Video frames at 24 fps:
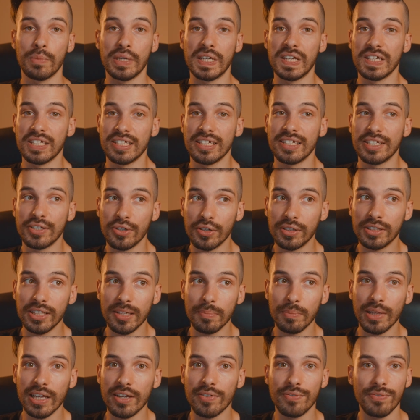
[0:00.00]
because it took them
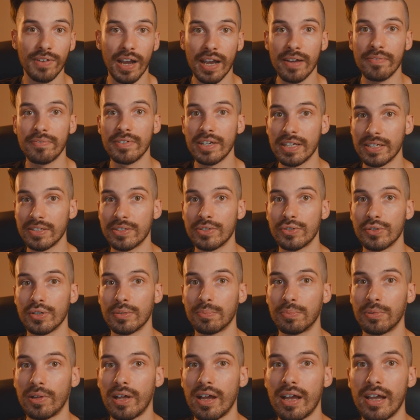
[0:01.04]
like 5 days to
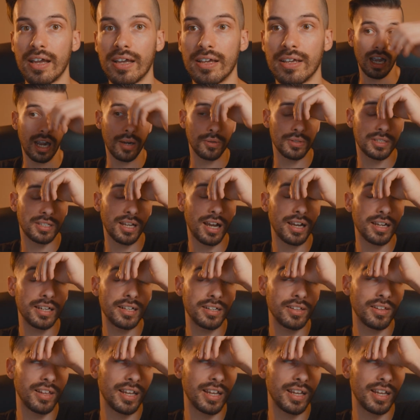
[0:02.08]
reply. I was talking to